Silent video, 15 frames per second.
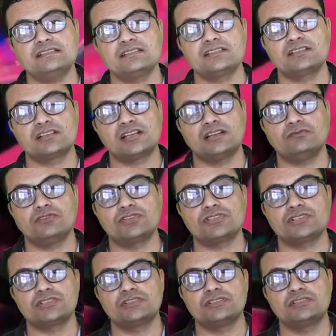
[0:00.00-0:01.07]
is
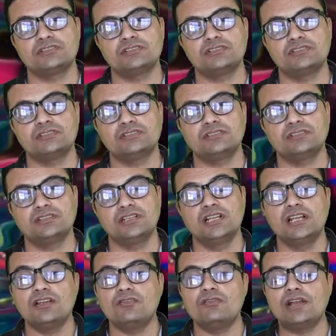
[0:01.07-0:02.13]
convergent.
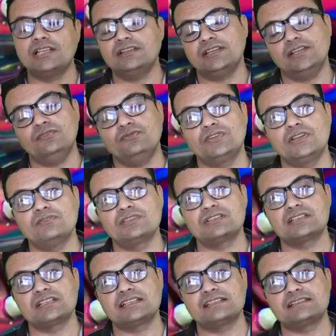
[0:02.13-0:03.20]
Well, if
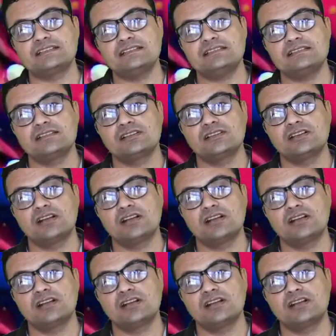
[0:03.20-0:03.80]
given series is